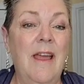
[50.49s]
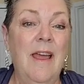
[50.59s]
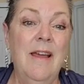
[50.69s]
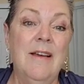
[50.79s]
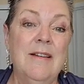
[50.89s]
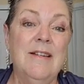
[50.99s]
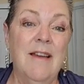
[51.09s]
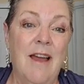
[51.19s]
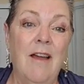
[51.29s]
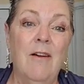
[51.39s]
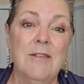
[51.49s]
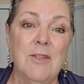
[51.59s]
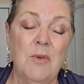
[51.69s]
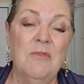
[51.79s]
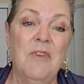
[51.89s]
And I
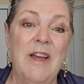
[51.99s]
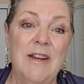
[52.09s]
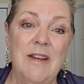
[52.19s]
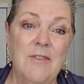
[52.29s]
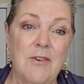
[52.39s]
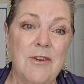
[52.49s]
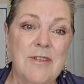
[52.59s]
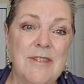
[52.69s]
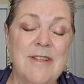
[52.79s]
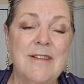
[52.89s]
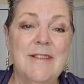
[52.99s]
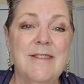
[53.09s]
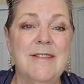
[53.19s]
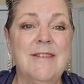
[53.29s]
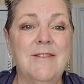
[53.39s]
also invite others.
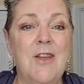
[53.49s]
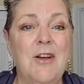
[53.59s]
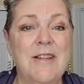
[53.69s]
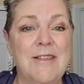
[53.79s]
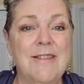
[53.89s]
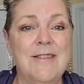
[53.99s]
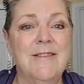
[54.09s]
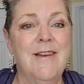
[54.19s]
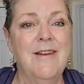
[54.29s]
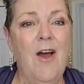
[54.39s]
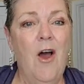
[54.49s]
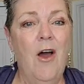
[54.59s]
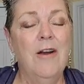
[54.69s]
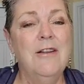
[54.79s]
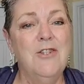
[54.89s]
It's not as
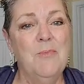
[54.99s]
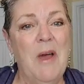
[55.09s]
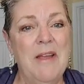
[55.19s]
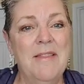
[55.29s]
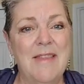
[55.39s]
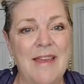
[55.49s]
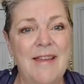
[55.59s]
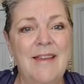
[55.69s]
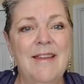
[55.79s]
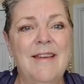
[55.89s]
hard as you might think,